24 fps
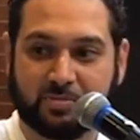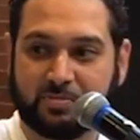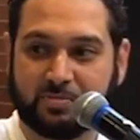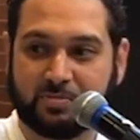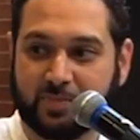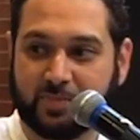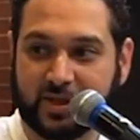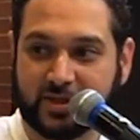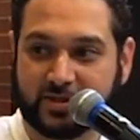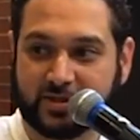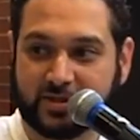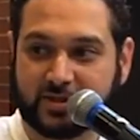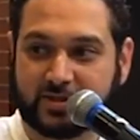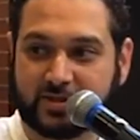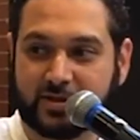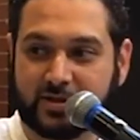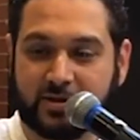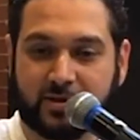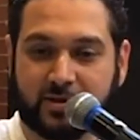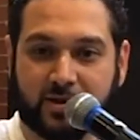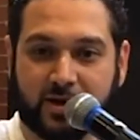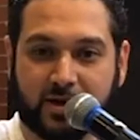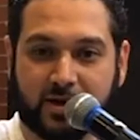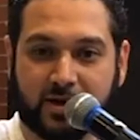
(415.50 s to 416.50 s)
placed
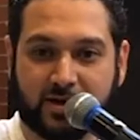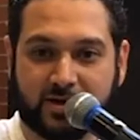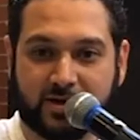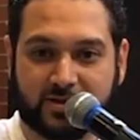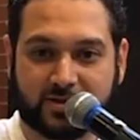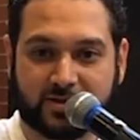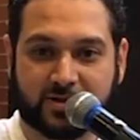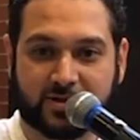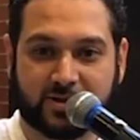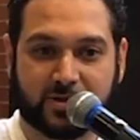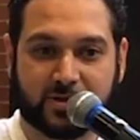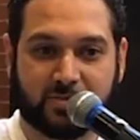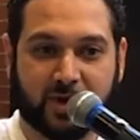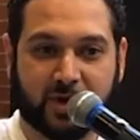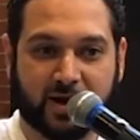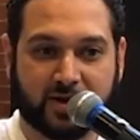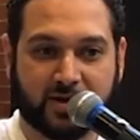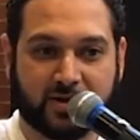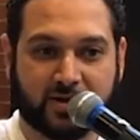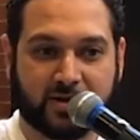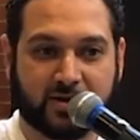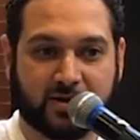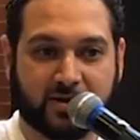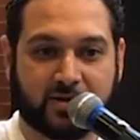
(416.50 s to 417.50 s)
into the
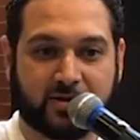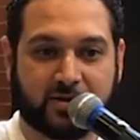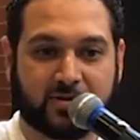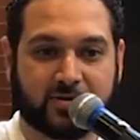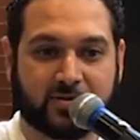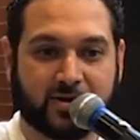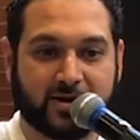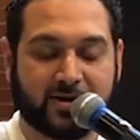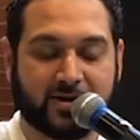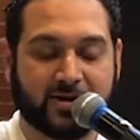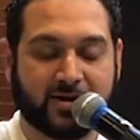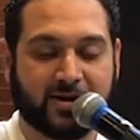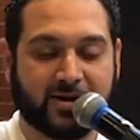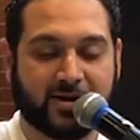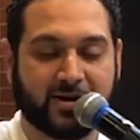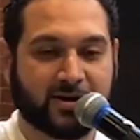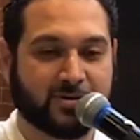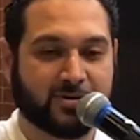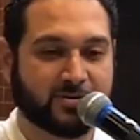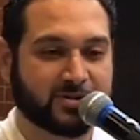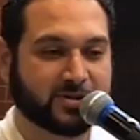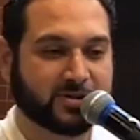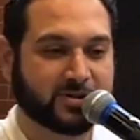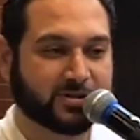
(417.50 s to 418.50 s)
body, right?
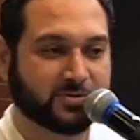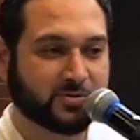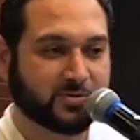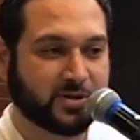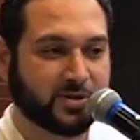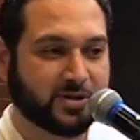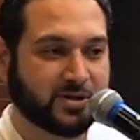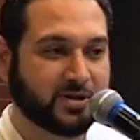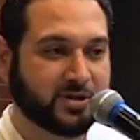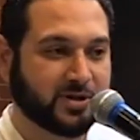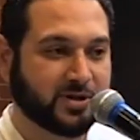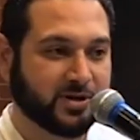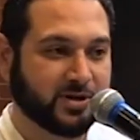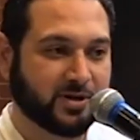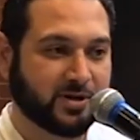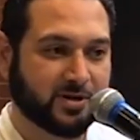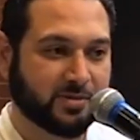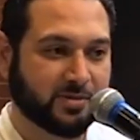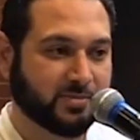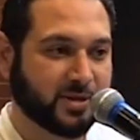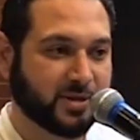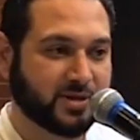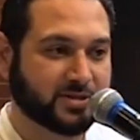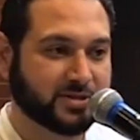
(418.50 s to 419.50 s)
Which is really
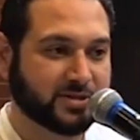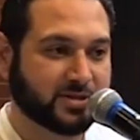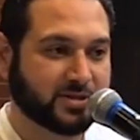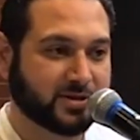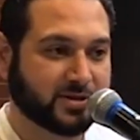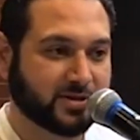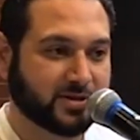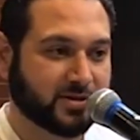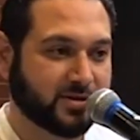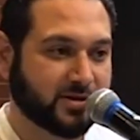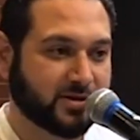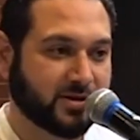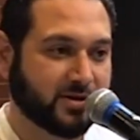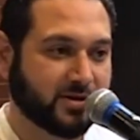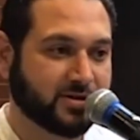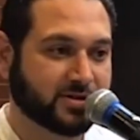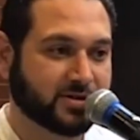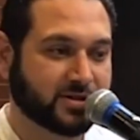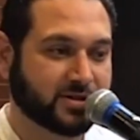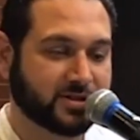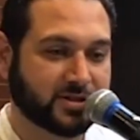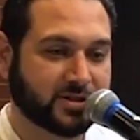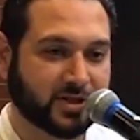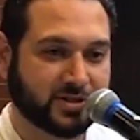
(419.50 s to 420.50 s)
amazing and
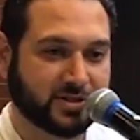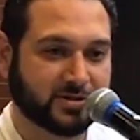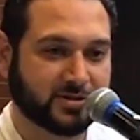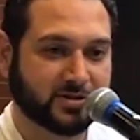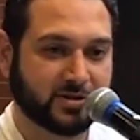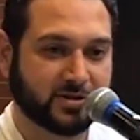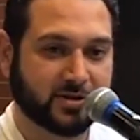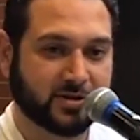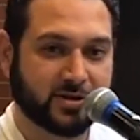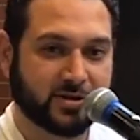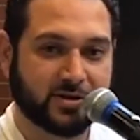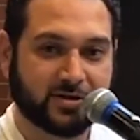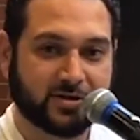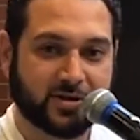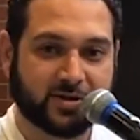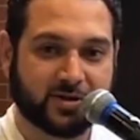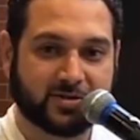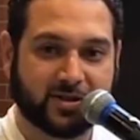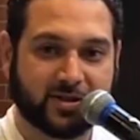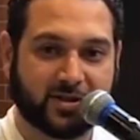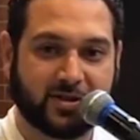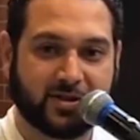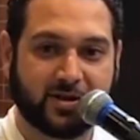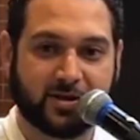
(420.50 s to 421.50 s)
interesting. That's
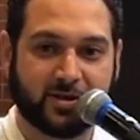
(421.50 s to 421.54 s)
a thing